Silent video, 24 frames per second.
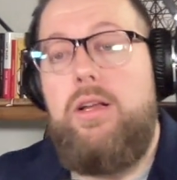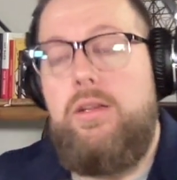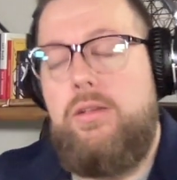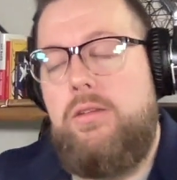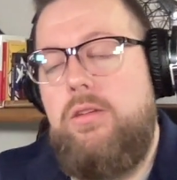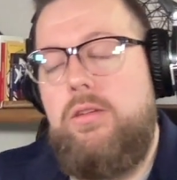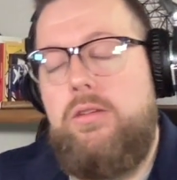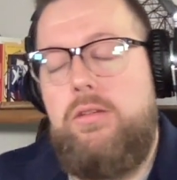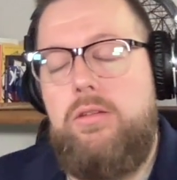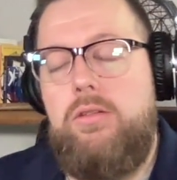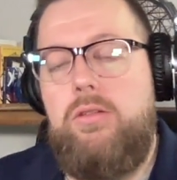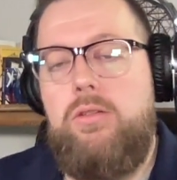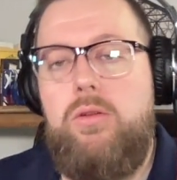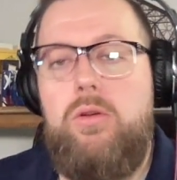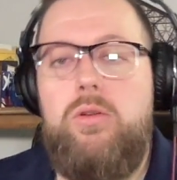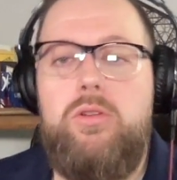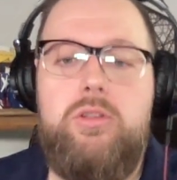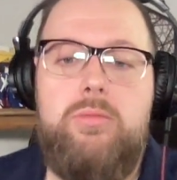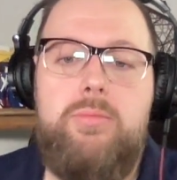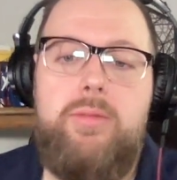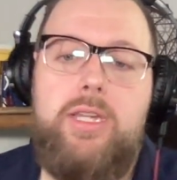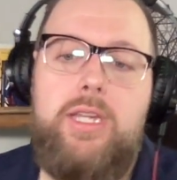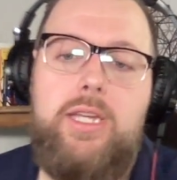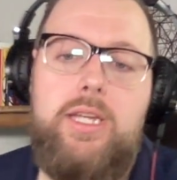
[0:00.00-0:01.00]
and you're
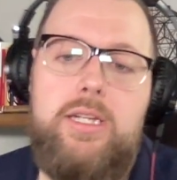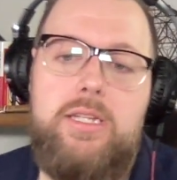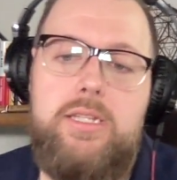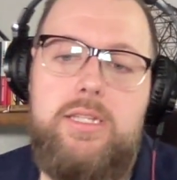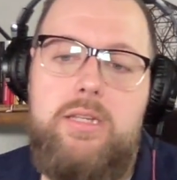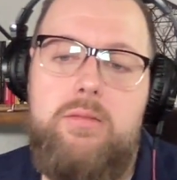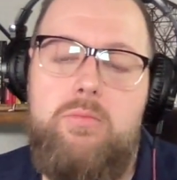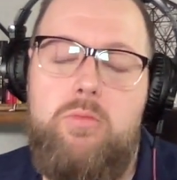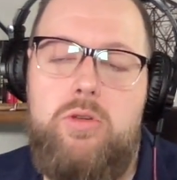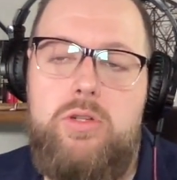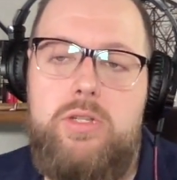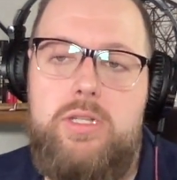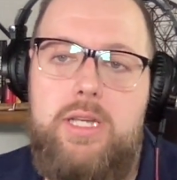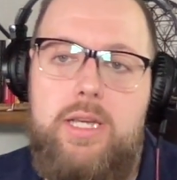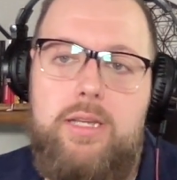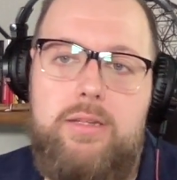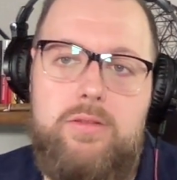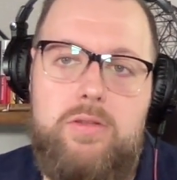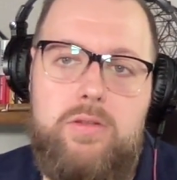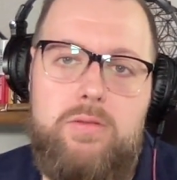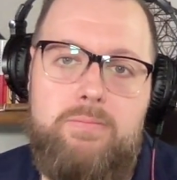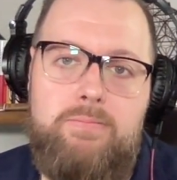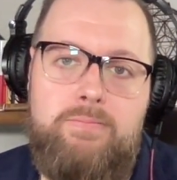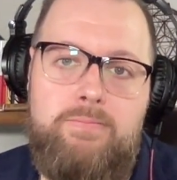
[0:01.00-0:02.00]
ultimately going to see more
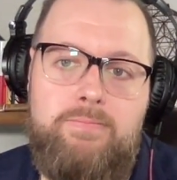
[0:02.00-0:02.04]
sales.